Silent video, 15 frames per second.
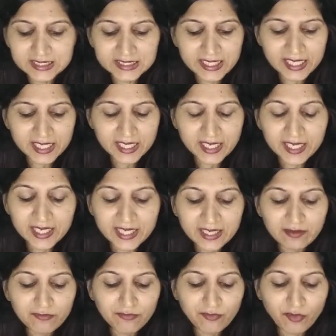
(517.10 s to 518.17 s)

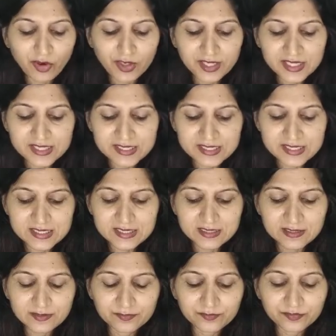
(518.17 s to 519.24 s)
Thekade forest.
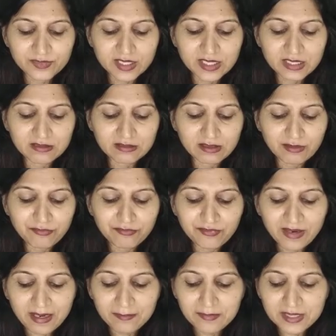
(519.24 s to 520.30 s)
The
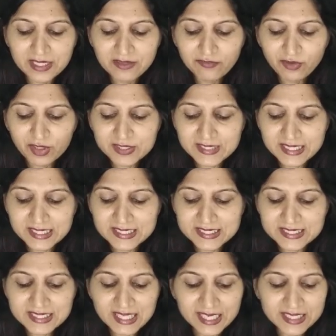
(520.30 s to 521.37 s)
family was
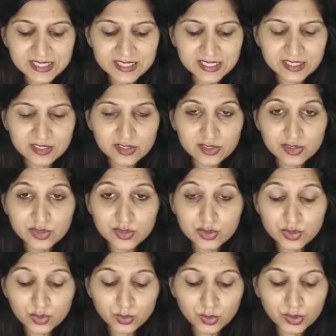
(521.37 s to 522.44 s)
excited.
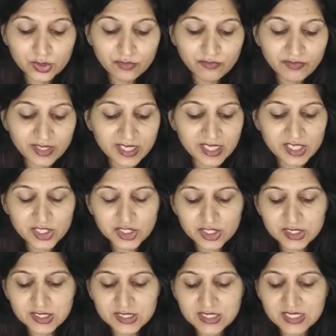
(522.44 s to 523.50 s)
Soon
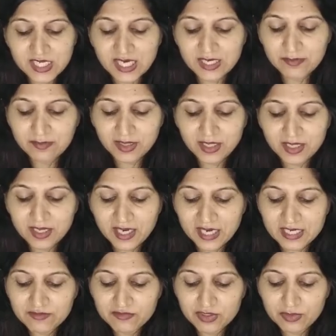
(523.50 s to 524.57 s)
vacation time
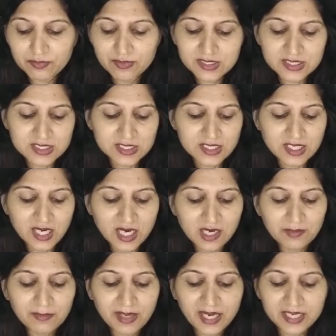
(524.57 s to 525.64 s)
arrived. Mr.
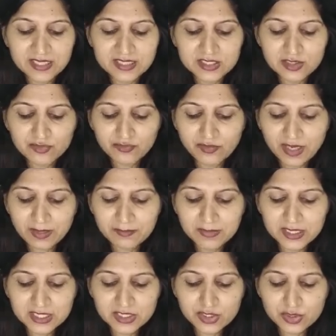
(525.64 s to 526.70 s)
Ram and his
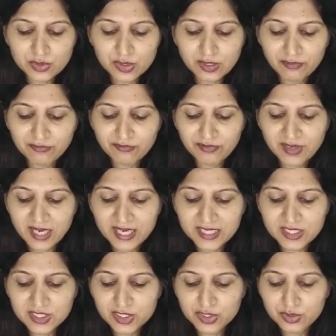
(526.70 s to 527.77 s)
family took a
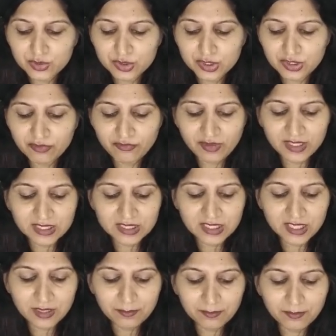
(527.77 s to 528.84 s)
flight to
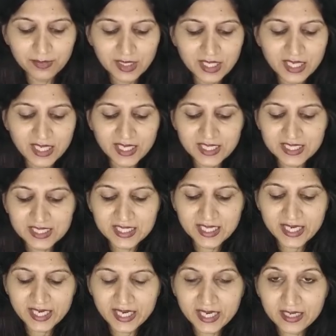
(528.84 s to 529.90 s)
Trivandrum in
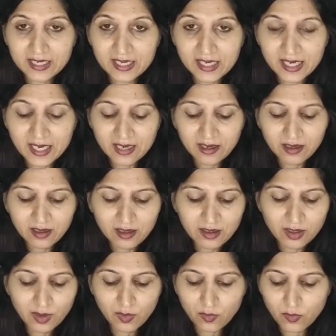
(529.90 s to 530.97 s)
Kerala.
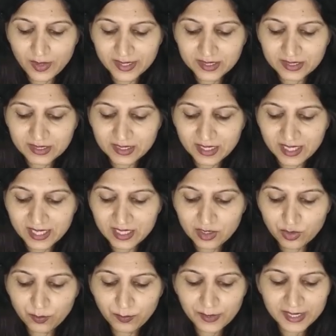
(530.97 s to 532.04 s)
When the
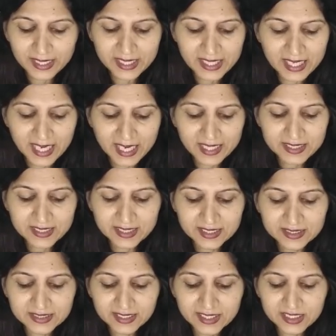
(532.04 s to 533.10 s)
aeroplane
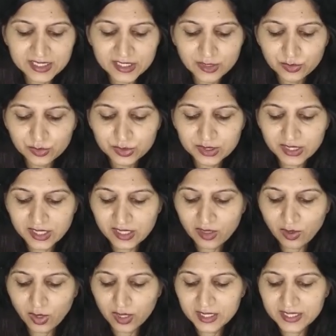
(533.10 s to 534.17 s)
landed, they knew their
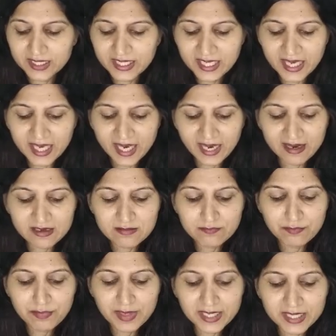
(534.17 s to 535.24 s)
holiday
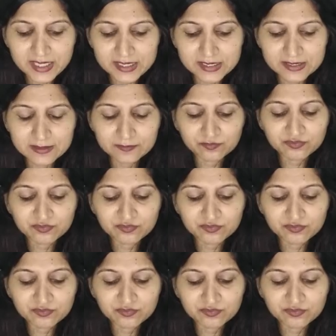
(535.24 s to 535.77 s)
had begun.